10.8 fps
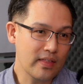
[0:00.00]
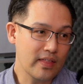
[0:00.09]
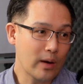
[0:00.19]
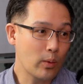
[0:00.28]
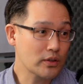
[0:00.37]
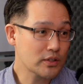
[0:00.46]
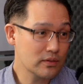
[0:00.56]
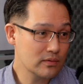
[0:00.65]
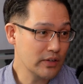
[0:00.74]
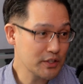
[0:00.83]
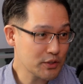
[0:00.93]
that well
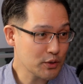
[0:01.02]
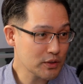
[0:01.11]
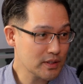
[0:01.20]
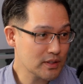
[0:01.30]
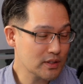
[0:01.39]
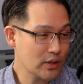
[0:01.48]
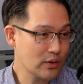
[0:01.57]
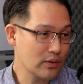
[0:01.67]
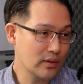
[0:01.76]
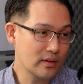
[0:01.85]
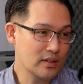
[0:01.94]
resourced,
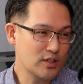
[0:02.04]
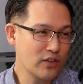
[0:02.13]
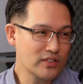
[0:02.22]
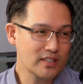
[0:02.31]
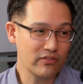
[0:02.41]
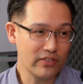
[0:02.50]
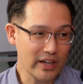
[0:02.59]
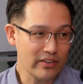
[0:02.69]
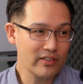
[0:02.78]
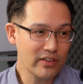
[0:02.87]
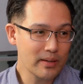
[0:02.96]
so the services are
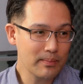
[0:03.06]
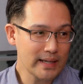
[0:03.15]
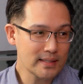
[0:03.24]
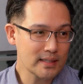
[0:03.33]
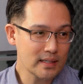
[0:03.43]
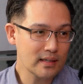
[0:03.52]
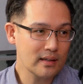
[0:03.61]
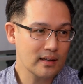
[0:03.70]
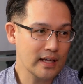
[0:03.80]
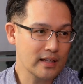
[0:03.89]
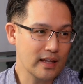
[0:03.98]
very, very basic.
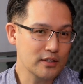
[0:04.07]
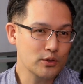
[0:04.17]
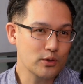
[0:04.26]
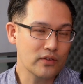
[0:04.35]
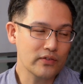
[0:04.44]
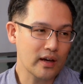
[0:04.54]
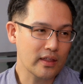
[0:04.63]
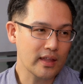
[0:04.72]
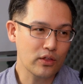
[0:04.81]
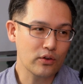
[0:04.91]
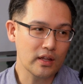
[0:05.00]
They do offer, I
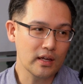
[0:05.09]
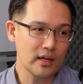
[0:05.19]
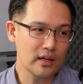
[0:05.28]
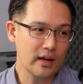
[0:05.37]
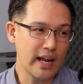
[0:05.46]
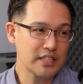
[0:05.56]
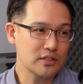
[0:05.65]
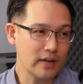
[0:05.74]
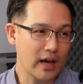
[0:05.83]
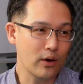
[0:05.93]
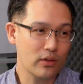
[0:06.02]
think, through the National
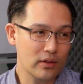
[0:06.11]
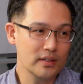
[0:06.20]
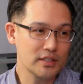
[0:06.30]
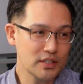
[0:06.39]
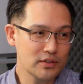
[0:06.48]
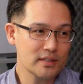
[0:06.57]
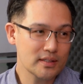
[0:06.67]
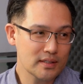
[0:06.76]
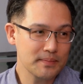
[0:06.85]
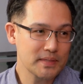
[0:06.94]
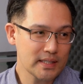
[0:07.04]
Health
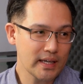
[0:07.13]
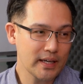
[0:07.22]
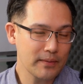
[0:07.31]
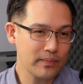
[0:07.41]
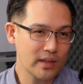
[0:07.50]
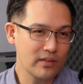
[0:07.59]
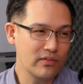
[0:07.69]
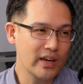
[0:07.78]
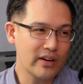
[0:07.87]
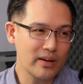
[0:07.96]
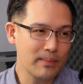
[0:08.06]
Insurance Scheme,
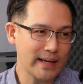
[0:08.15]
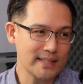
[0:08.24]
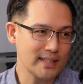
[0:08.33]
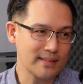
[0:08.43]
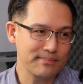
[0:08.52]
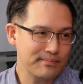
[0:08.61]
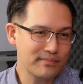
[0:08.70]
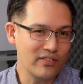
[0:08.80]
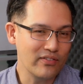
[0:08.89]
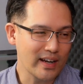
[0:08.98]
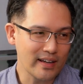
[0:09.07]
very basic
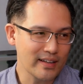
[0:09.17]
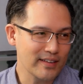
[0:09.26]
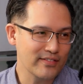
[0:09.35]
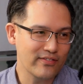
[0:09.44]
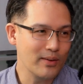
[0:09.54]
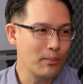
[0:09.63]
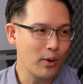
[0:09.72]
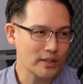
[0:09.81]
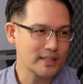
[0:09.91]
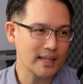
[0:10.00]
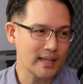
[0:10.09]
preventative
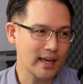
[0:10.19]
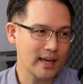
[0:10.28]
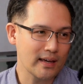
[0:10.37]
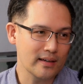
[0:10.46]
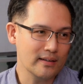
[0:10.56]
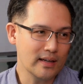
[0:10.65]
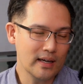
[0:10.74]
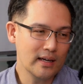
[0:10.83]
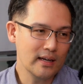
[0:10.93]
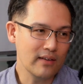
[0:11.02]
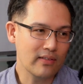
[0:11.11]
emergency care,
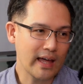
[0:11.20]
if